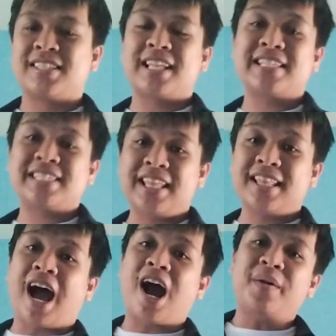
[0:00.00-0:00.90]
that's in
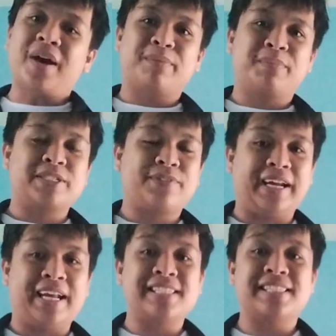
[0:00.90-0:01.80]
our atmosphere
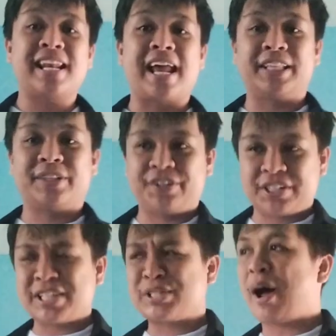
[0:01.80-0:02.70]
is the
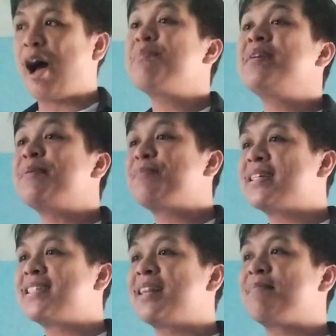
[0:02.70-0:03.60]
nitrogen. So how many
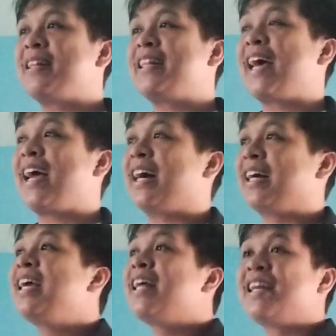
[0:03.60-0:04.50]
percent nanday ang
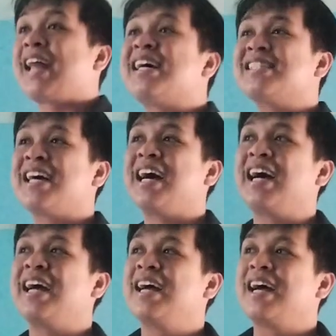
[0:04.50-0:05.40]
nasa